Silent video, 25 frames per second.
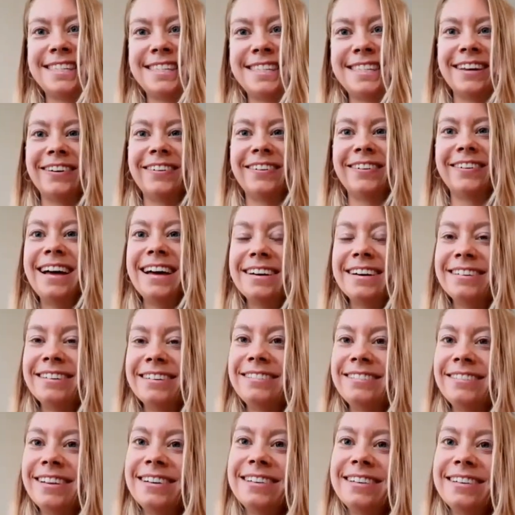so
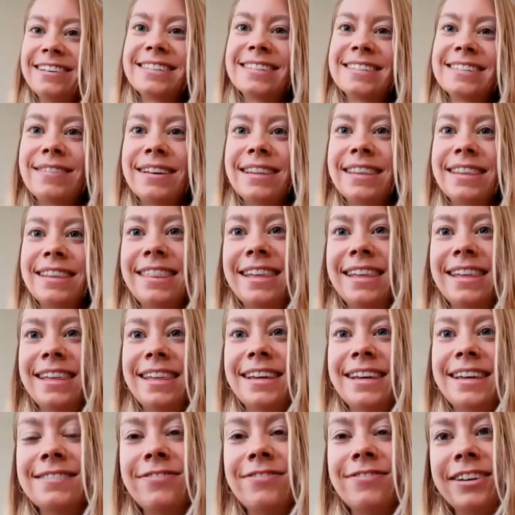who knows what the
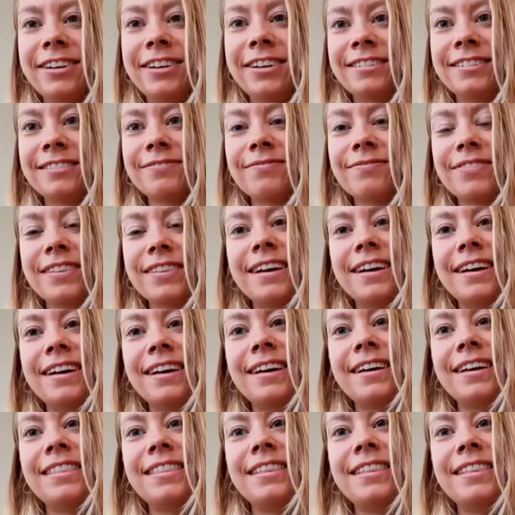thing is for you.
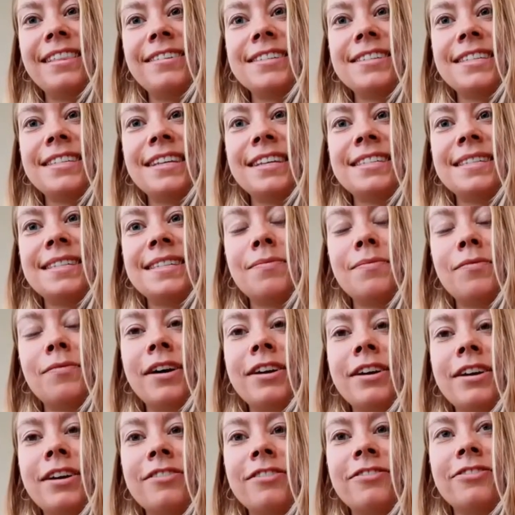There's some
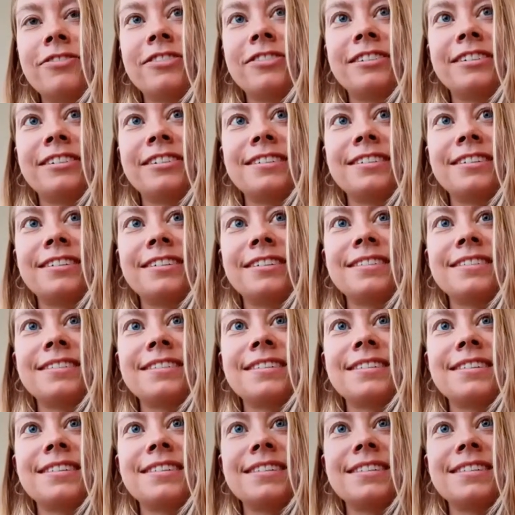wonderful
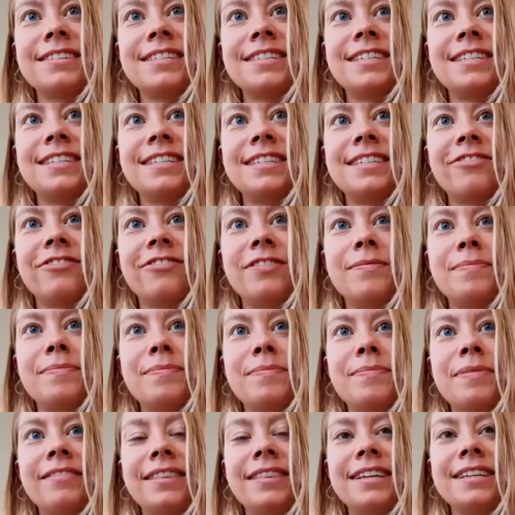stuff
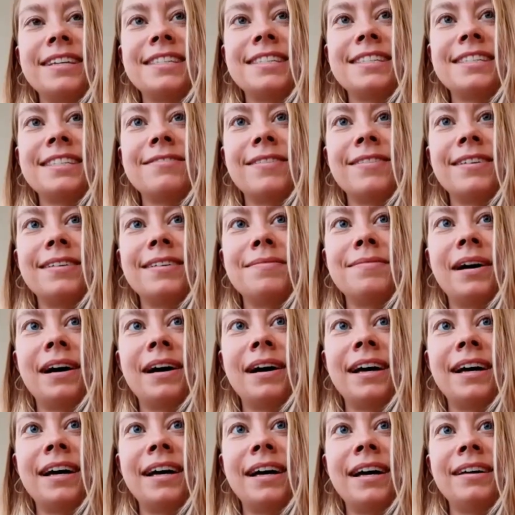about this written
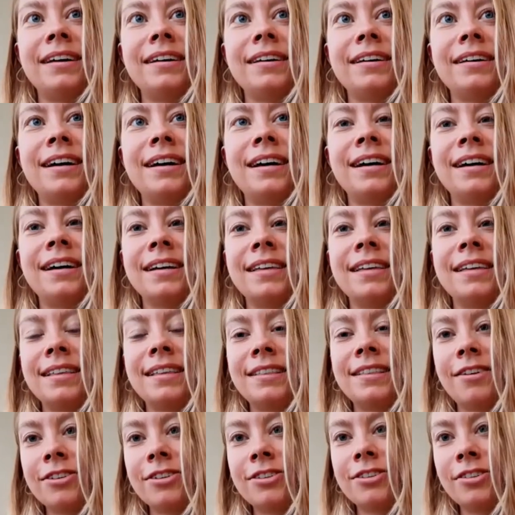by uh,
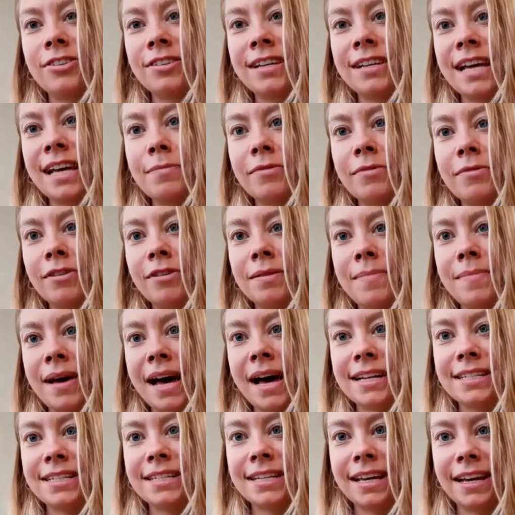Dr. Gabor
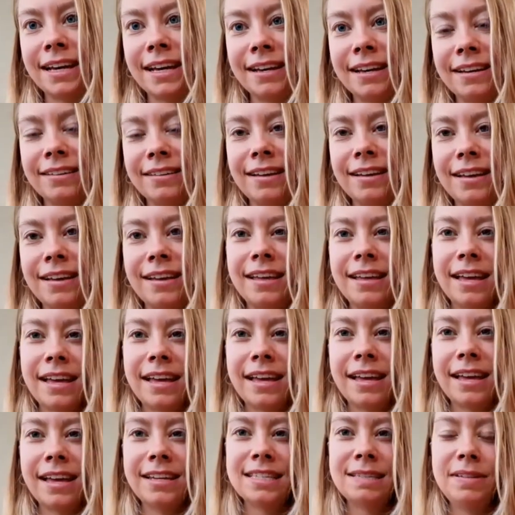Mate. And
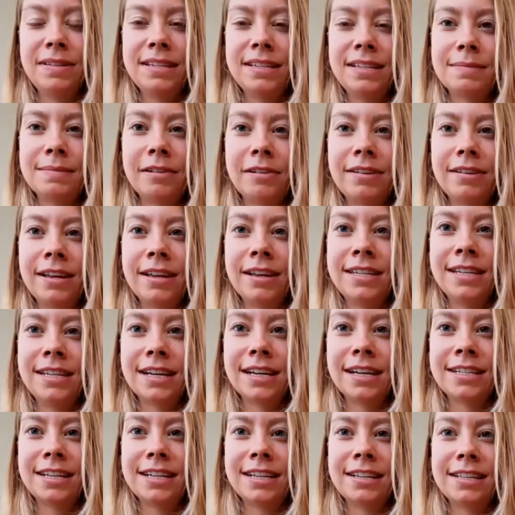he speaks about
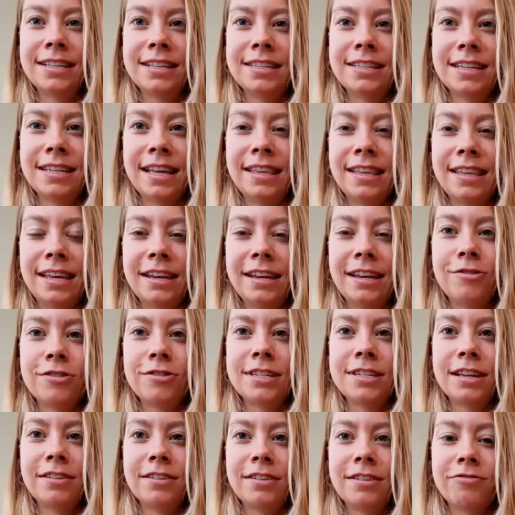addictions and the
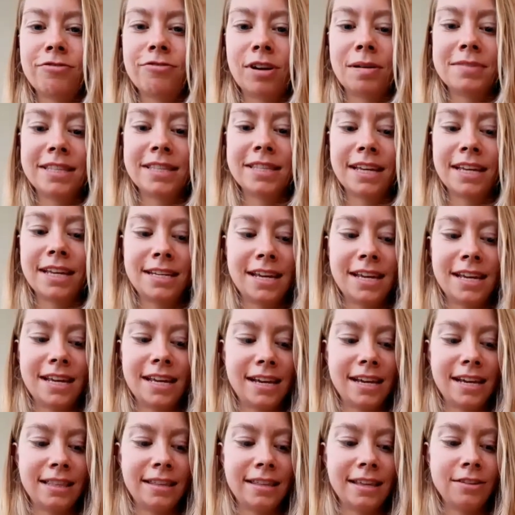interesting forms they
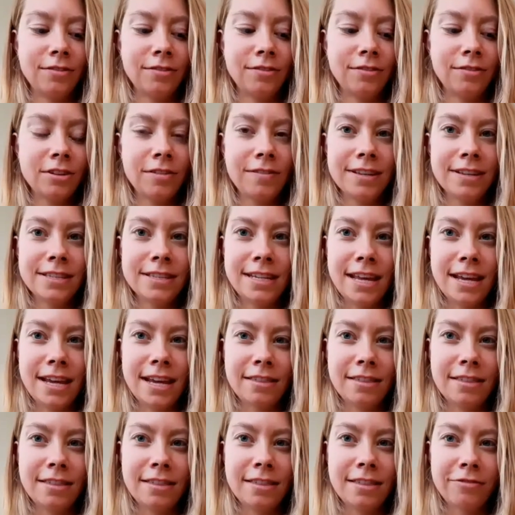take. And they don't always take
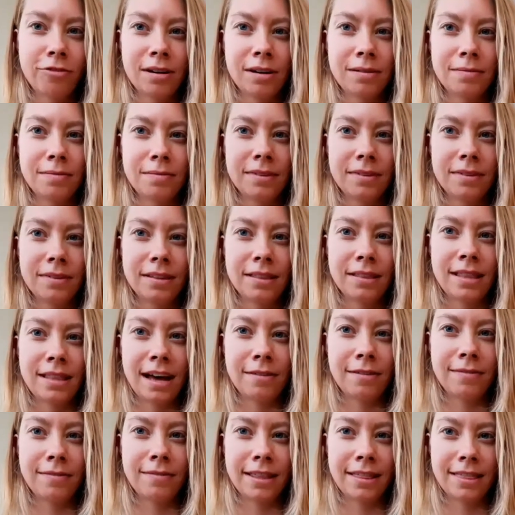the form
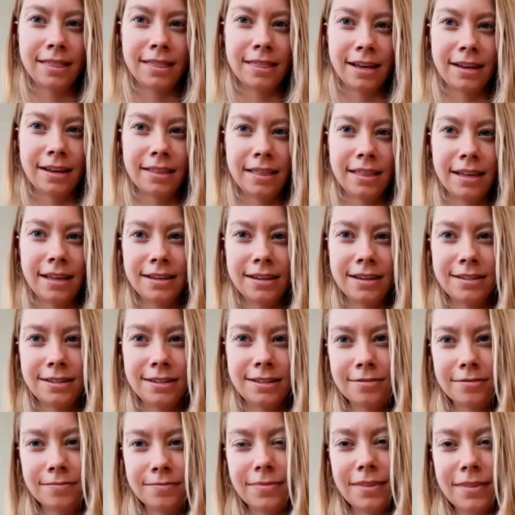that we think they
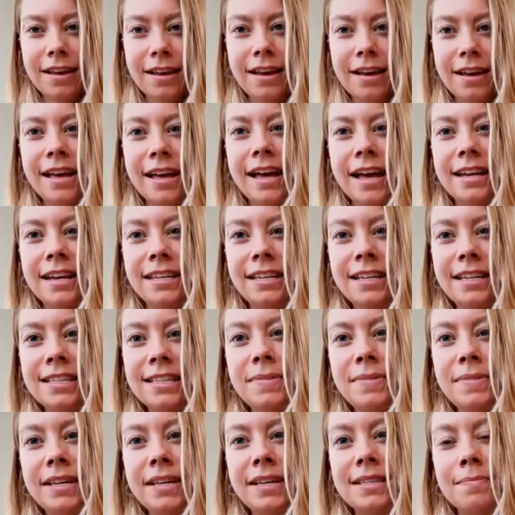do. And he
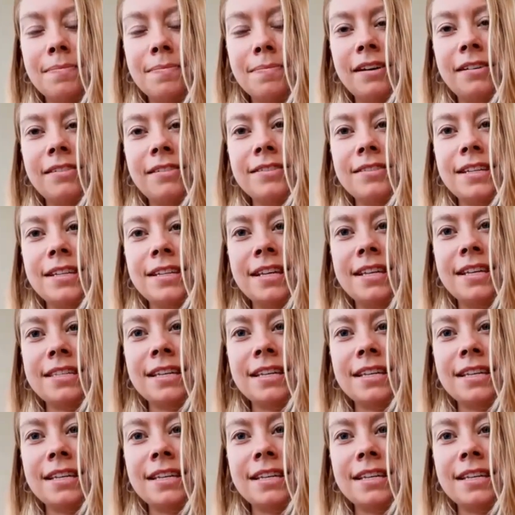speaks about his